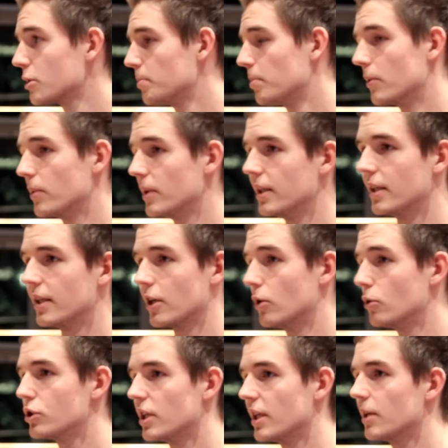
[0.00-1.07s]
but we
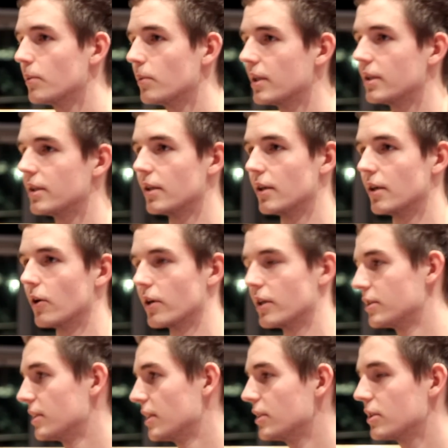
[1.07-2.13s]
negotiated with
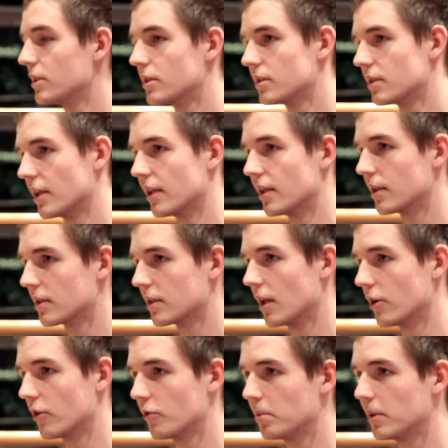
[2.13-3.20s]
organizations, and a
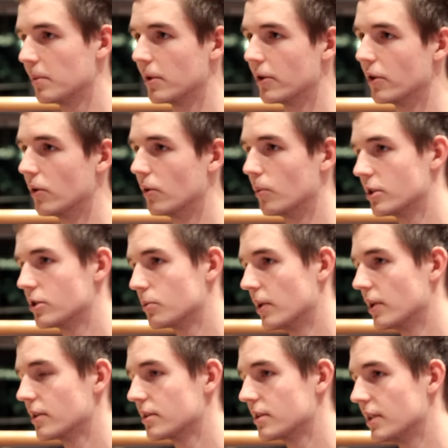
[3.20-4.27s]
lot of people know which
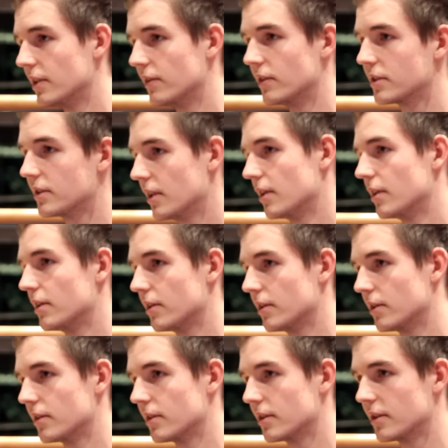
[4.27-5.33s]
ones. They even stated
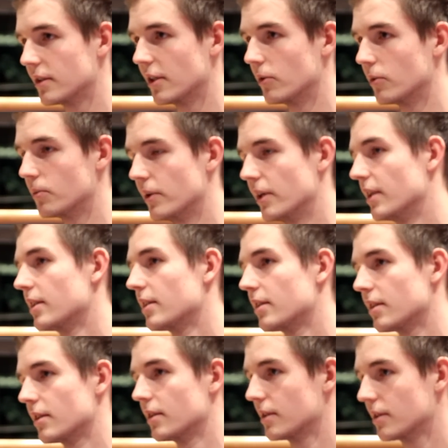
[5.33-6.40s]
on their own Reddit,
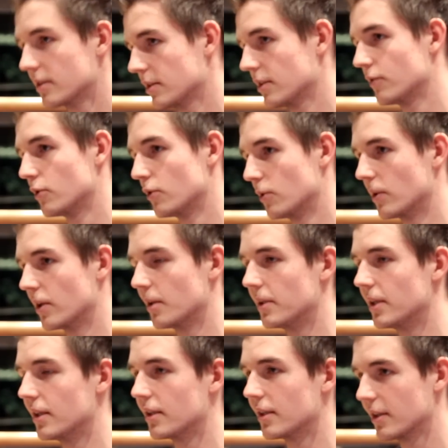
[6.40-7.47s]
if you know what I
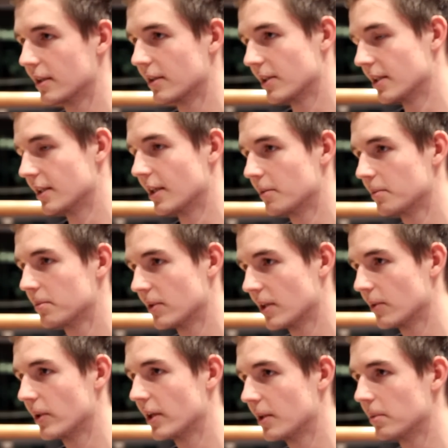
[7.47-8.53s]
mean, in that
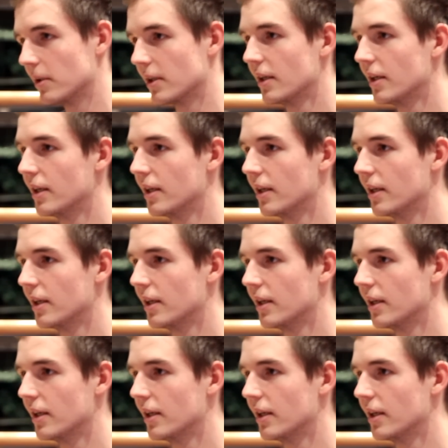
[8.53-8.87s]
way. But